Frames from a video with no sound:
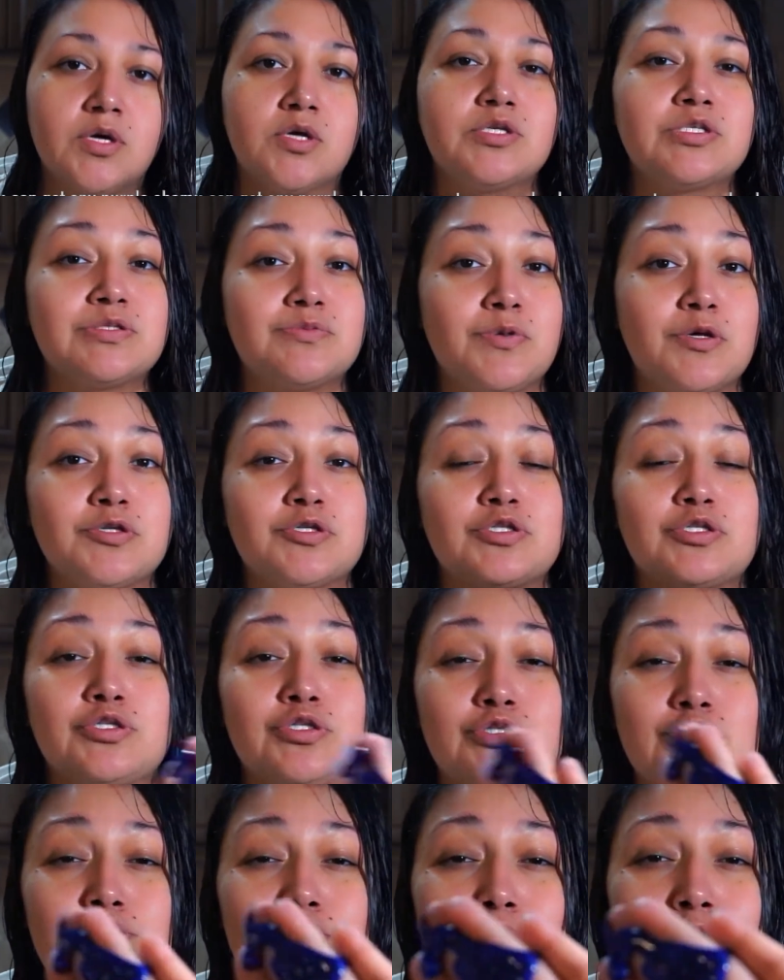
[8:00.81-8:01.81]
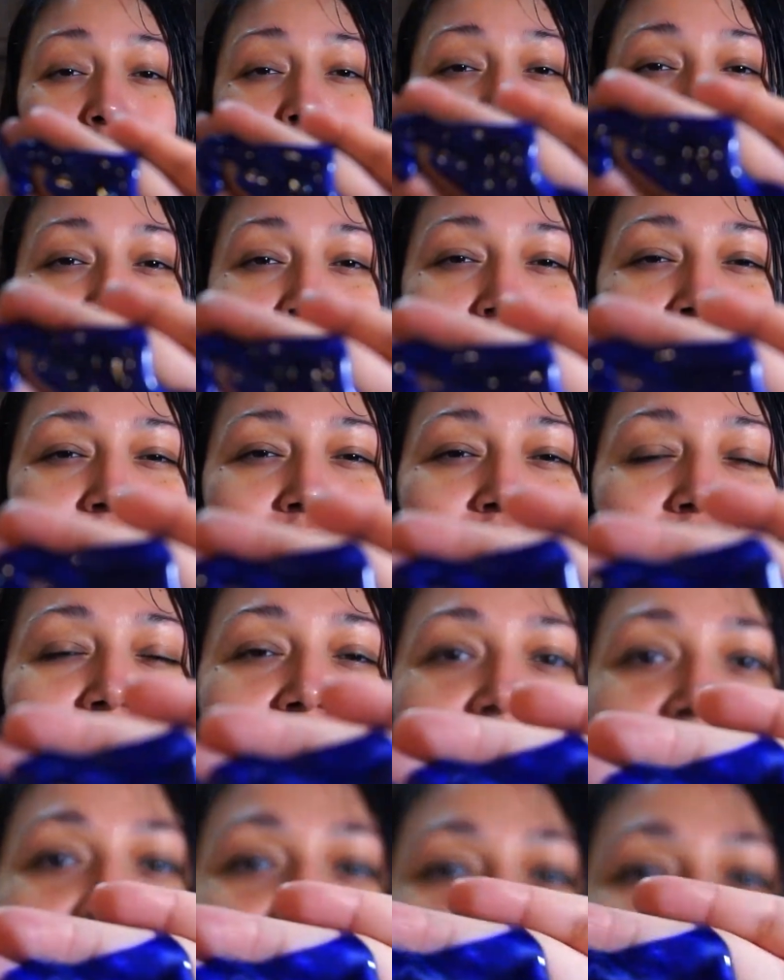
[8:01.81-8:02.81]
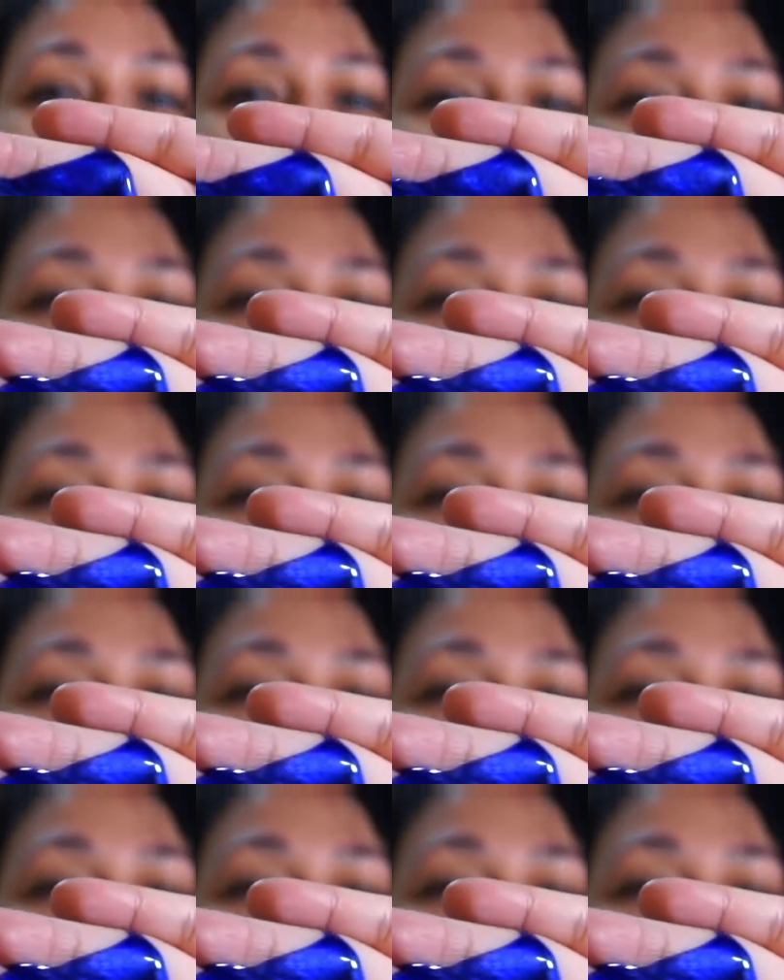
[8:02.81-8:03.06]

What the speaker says: It smells so good, you guys.